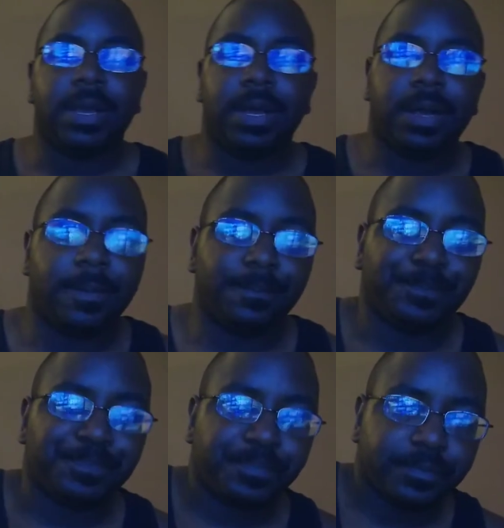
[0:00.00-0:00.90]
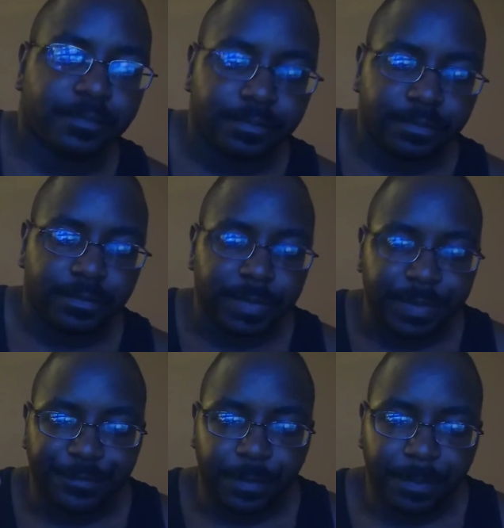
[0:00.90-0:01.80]
Um,
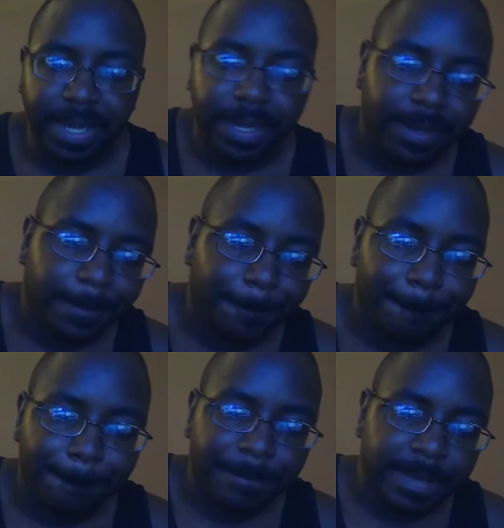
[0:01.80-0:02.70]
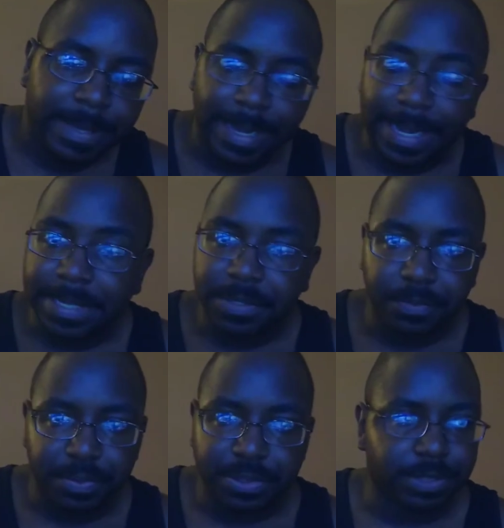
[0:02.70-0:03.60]
for me, I can do
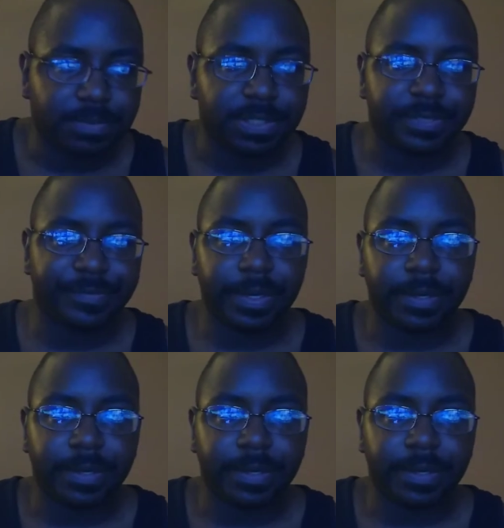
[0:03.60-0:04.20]
push-ups just fine,